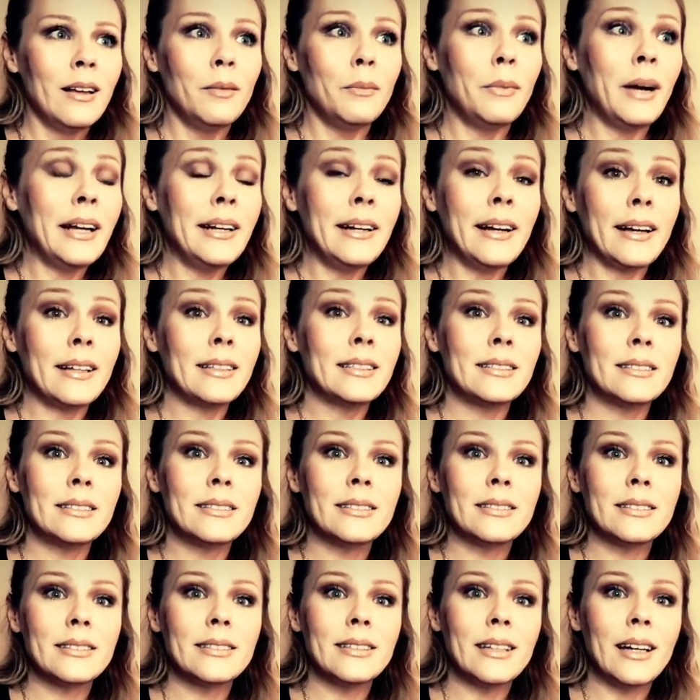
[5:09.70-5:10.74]
my
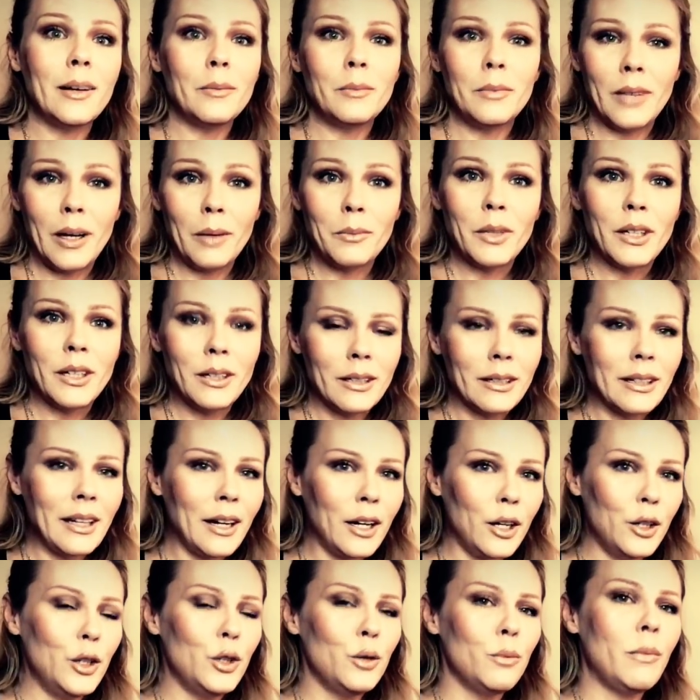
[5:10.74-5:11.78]
next, I'm gonna
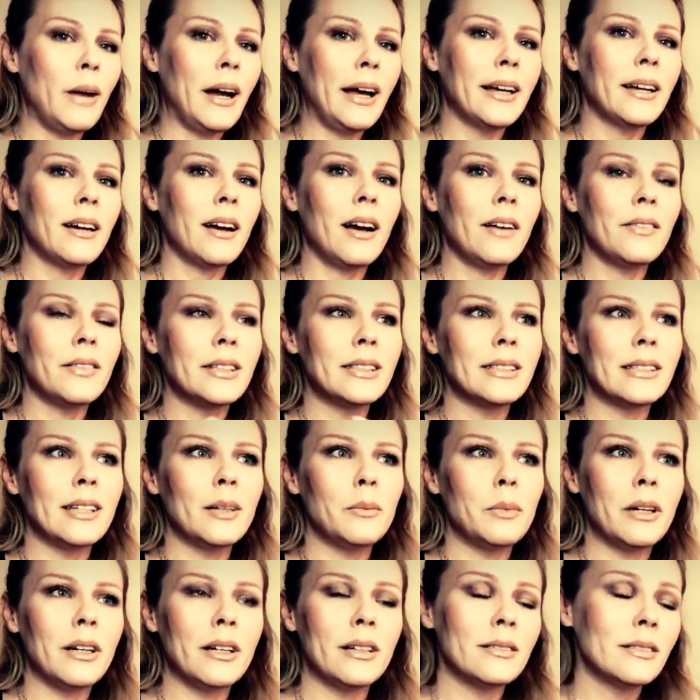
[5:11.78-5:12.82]
get a new mic, obviously,
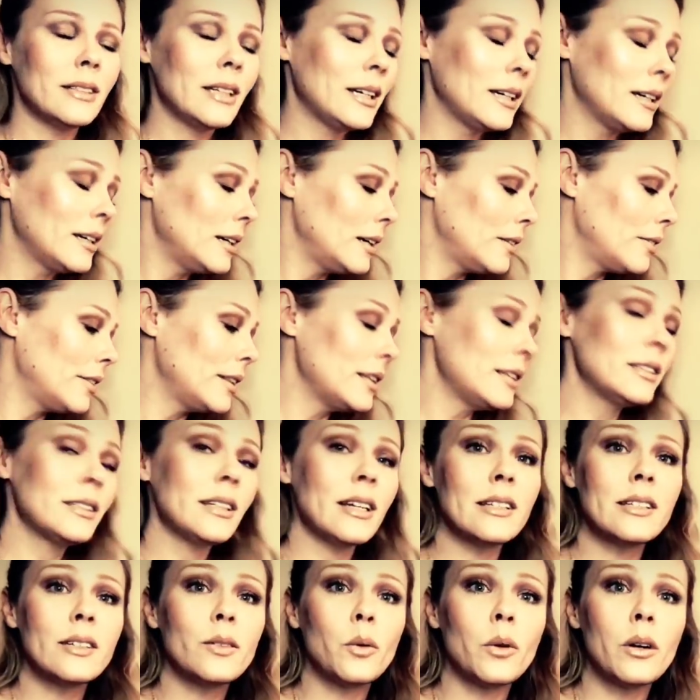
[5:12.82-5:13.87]
but if this
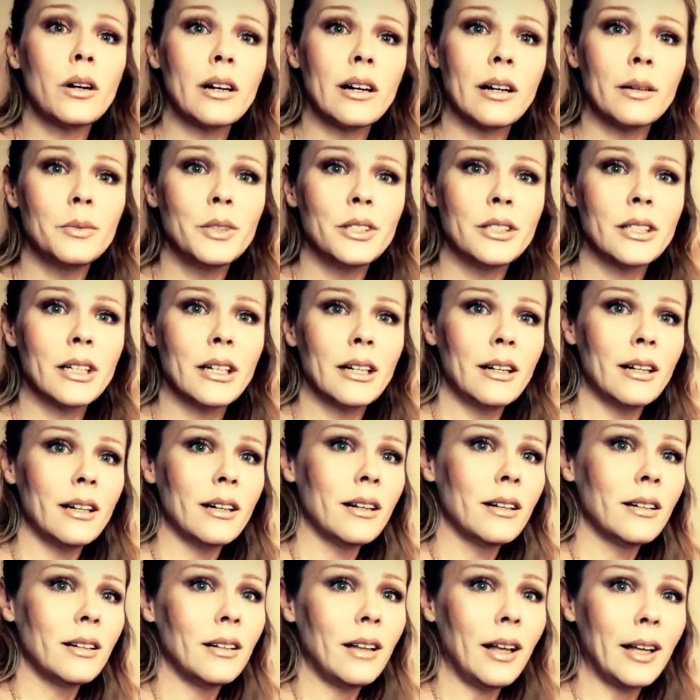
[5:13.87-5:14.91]
doesn't work, I'm just
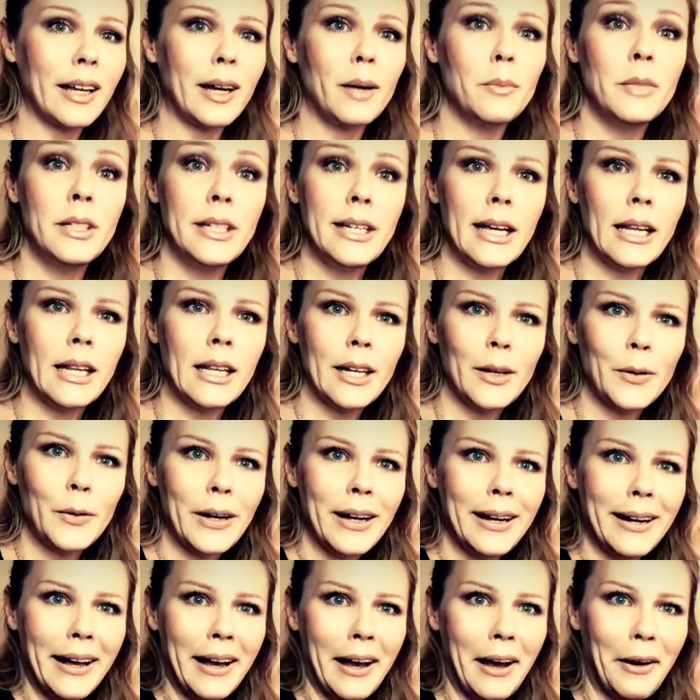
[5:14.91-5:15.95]
gonna, like, I'm yelling
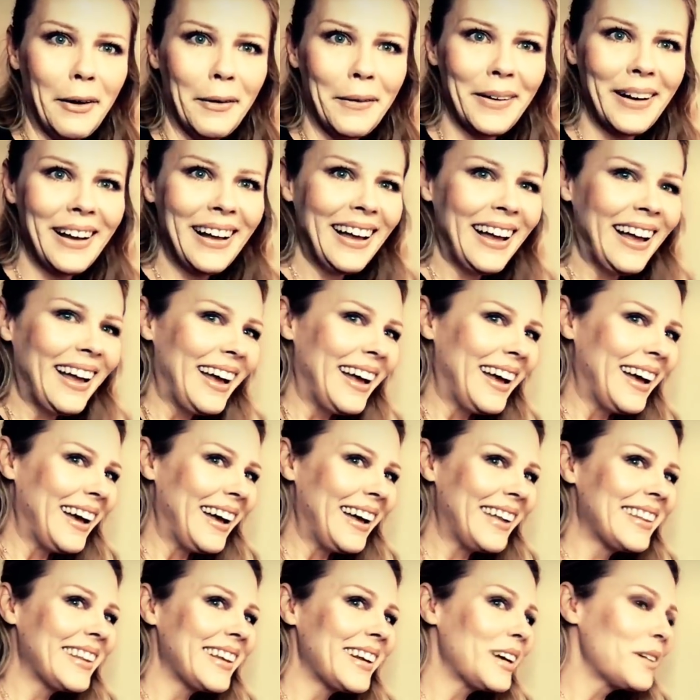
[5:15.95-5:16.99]
right now,
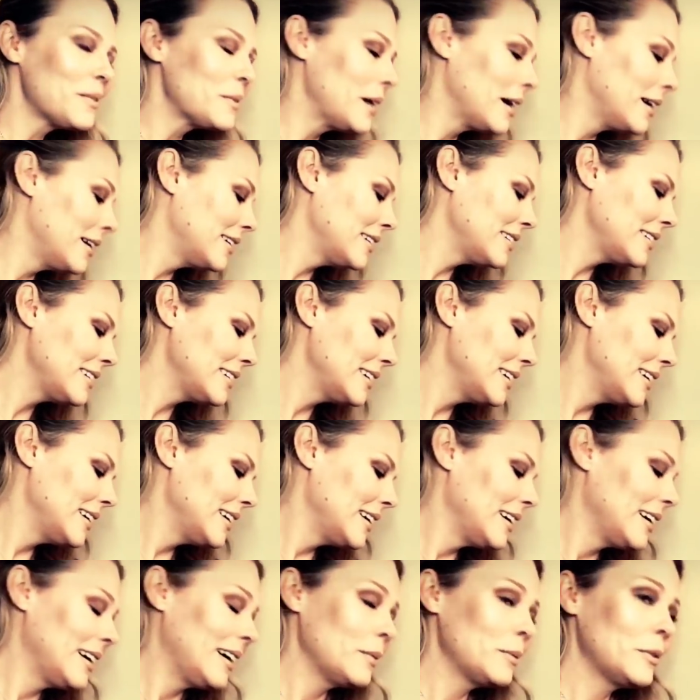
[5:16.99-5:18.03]
and then I'm
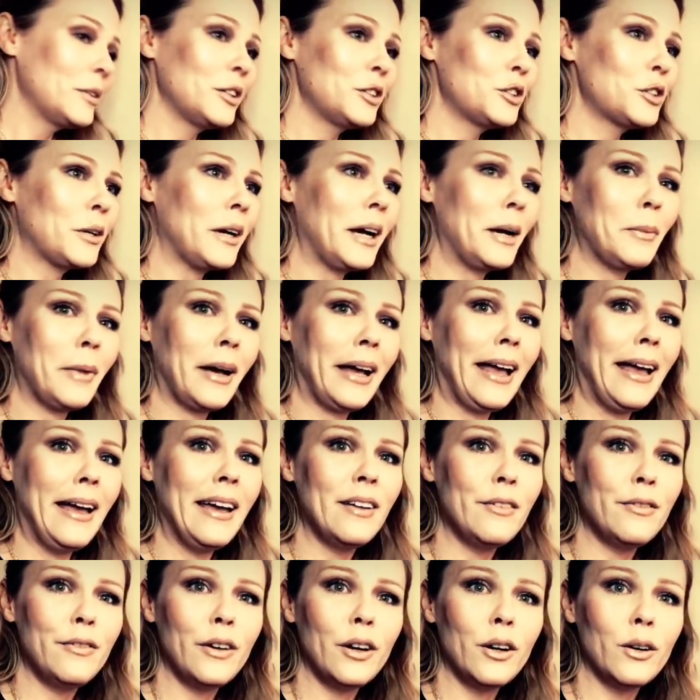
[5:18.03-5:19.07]
gonna try my
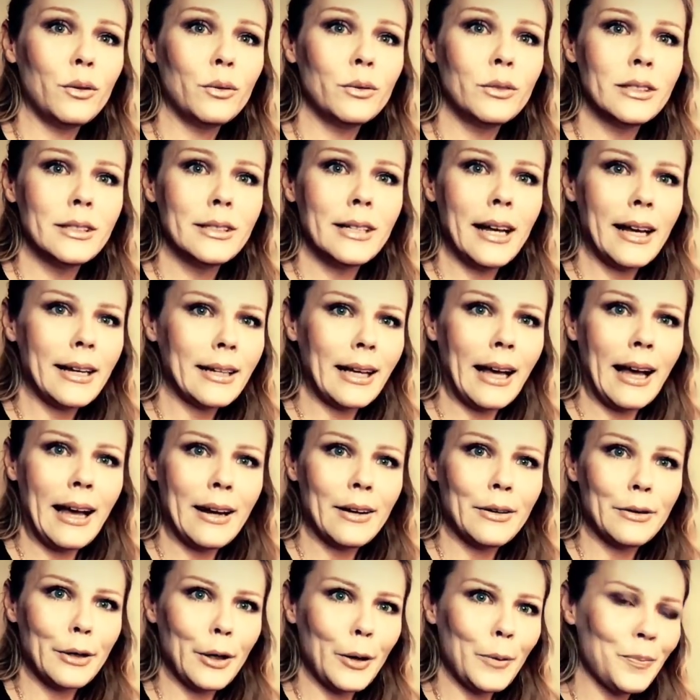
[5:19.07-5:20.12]
headphones next. I
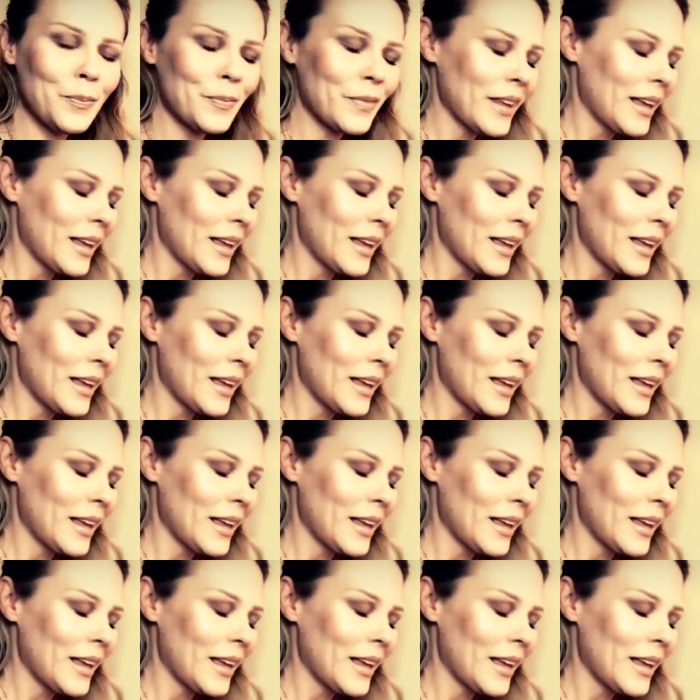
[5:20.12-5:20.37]
don't know.